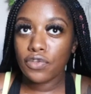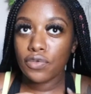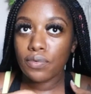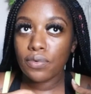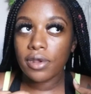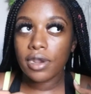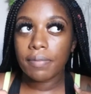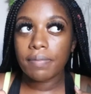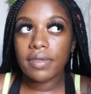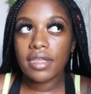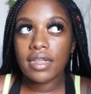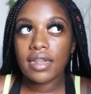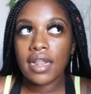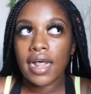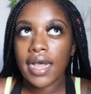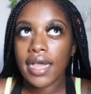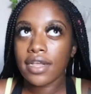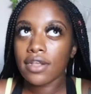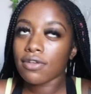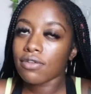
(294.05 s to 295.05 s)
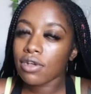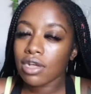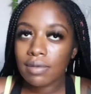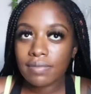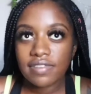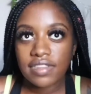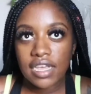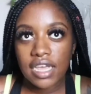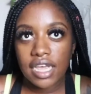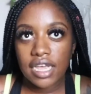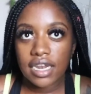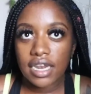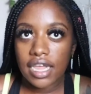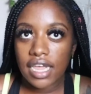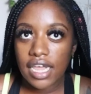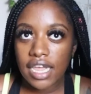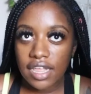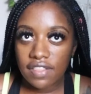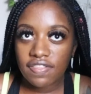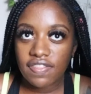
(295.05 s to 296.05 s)
You want to be like, you know what I'm saying,
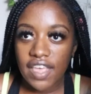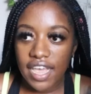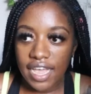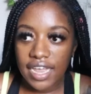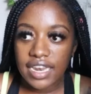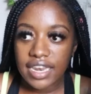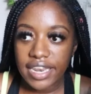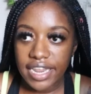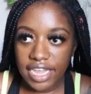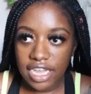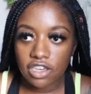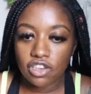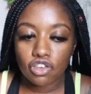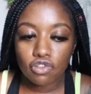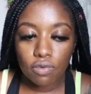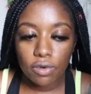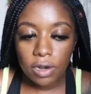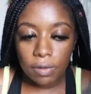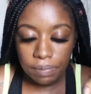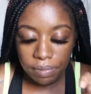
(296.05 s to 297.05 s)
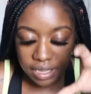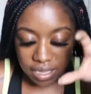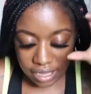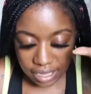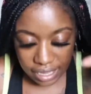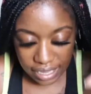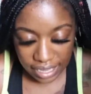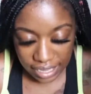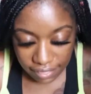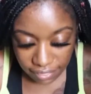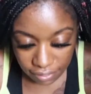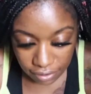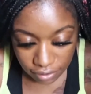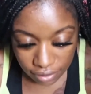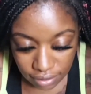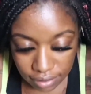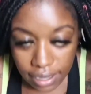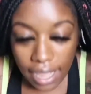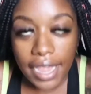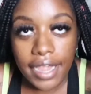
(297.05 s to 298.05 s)
in that niche. You want to be in
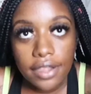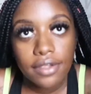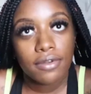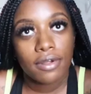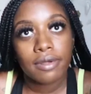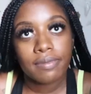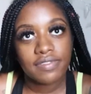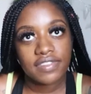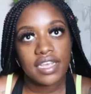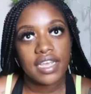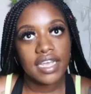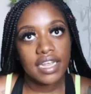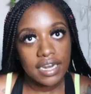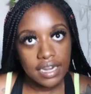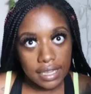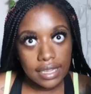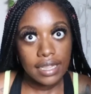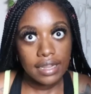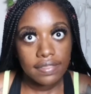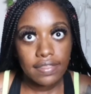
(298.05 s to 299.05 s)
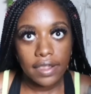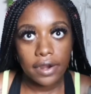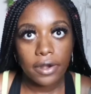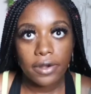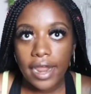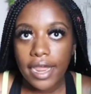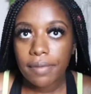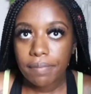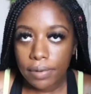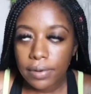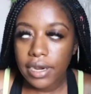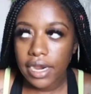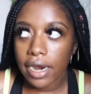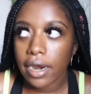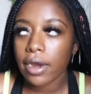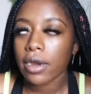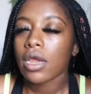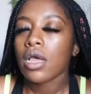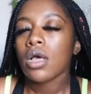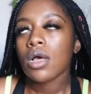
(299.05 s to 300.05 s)
the, like, you know what I'm saying, in there, like booty
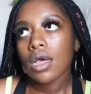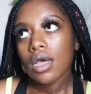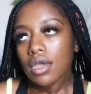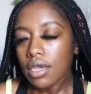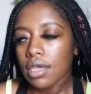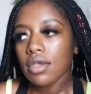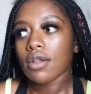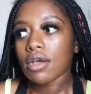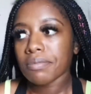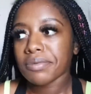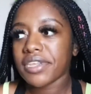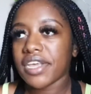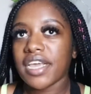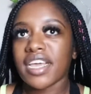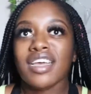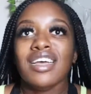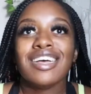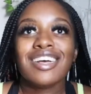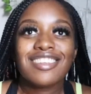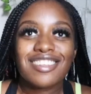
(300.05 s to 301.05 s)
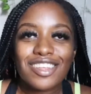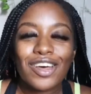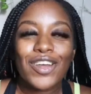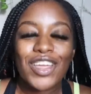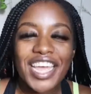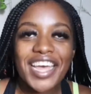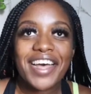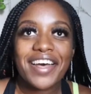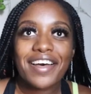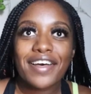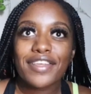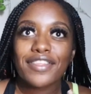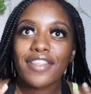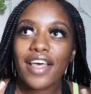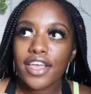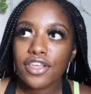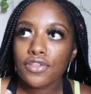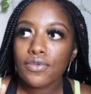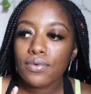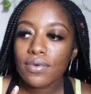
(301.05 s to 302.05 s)
hair. You know what I'm saying? So yeah,
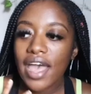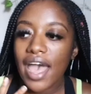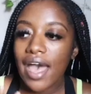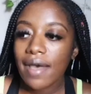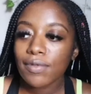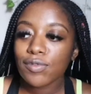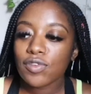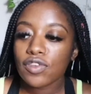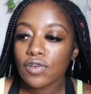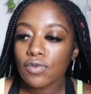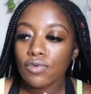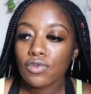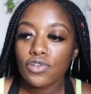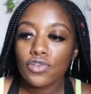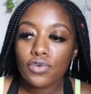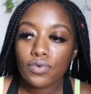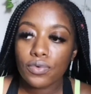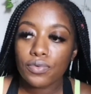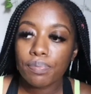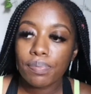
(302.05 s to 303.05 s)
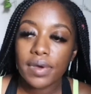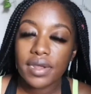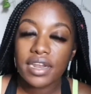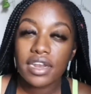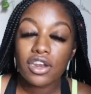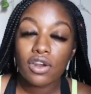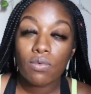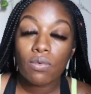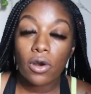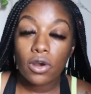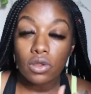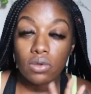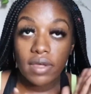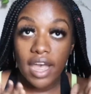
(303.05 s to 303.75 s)
like, you have to put in the work.